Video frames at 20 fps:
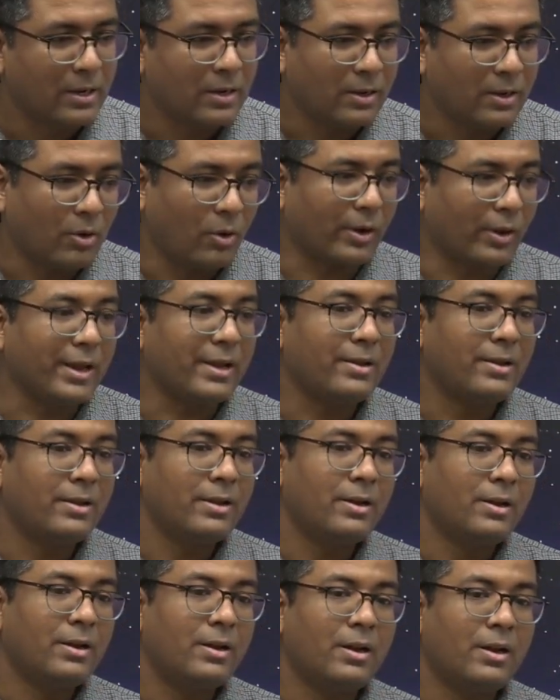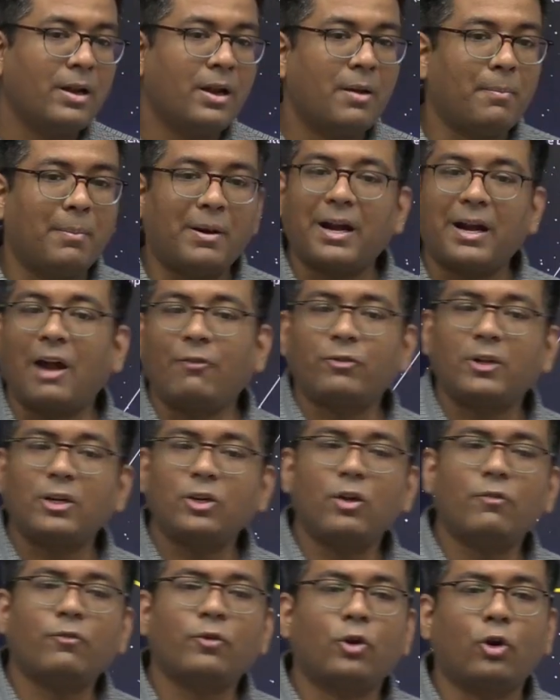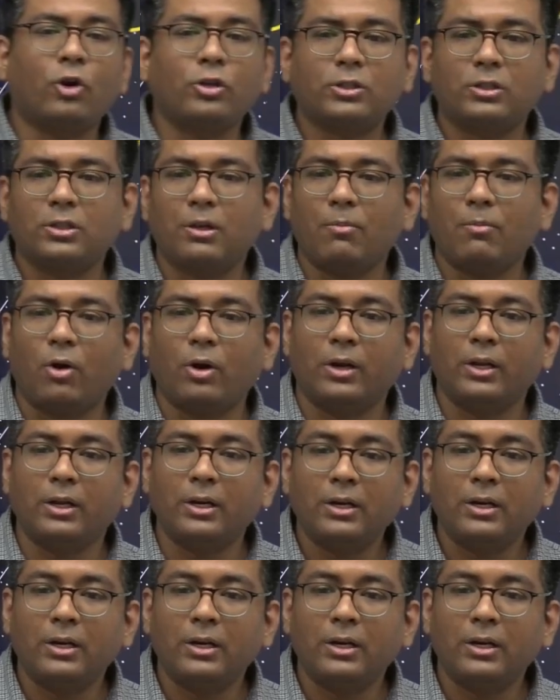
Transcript: Okay, but after you have crossed the border,